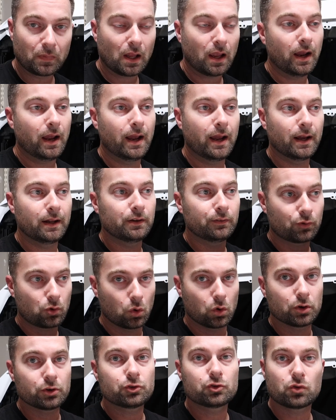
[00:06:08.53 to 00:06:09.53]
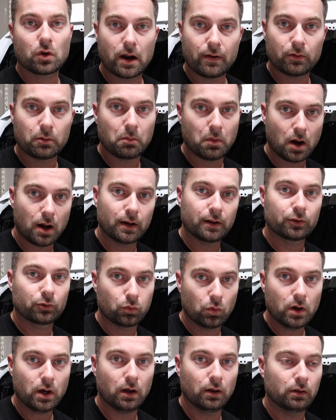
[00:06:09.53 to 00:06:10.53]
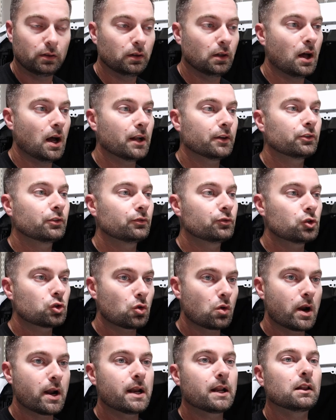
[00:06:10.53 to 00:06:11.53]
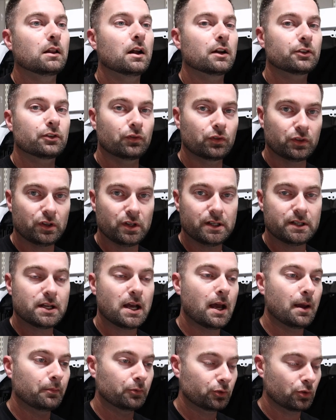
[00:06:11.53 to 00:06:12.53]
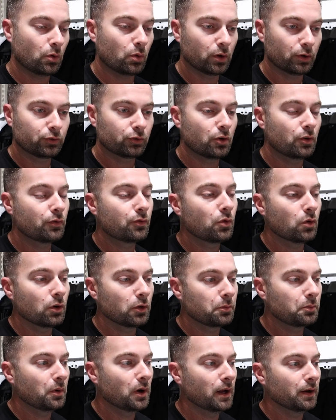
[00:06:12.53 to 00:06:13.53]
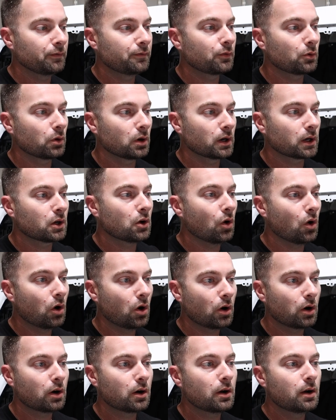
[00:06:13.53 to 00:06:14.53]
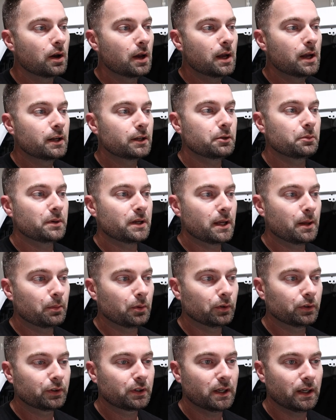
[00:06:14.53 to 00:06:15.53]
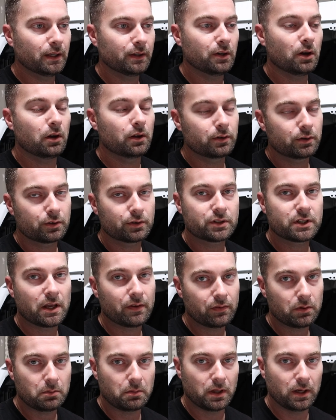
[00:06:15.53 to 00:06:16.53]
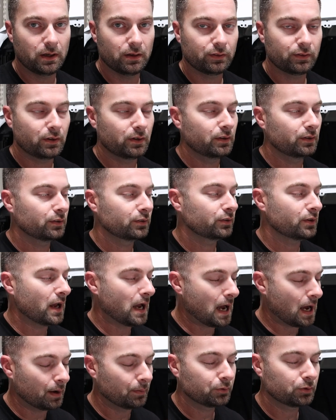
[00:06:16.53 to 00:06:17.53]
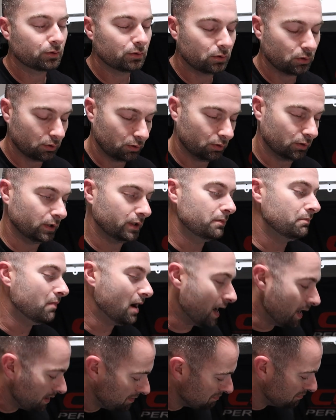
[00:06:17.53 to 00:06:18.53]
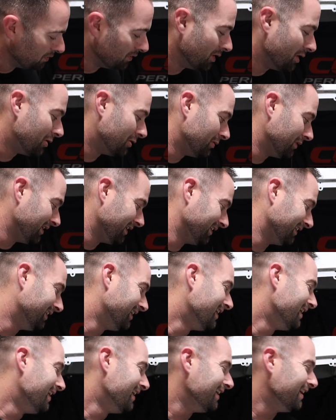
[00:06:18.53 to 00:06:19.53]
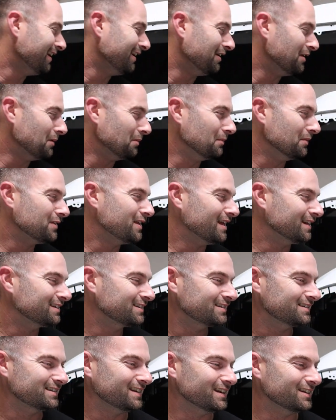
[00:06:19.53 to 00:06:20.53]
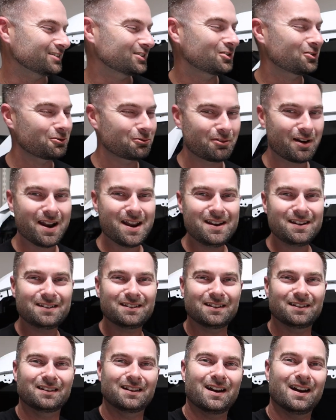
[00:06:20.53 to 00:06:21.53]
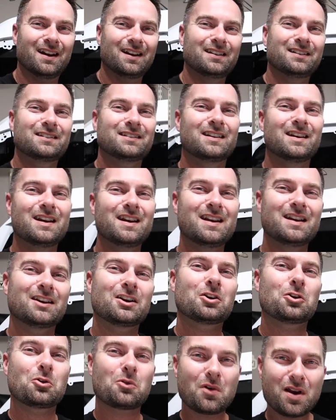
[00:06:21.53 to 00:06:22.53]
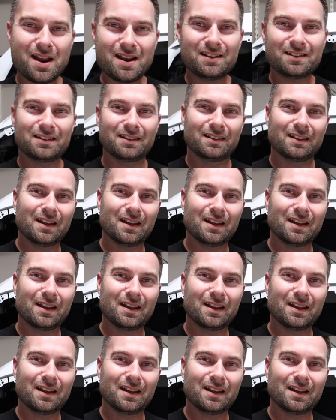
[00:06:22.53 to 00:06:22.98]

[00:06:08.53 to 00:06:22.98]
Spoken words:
And of course, driver mod as well. Lots of training, lots of seat time, so on and so forth. But for a car to be able to get under 7 minutes is absolutely mind blowing. That's crazy, guys. Crazy.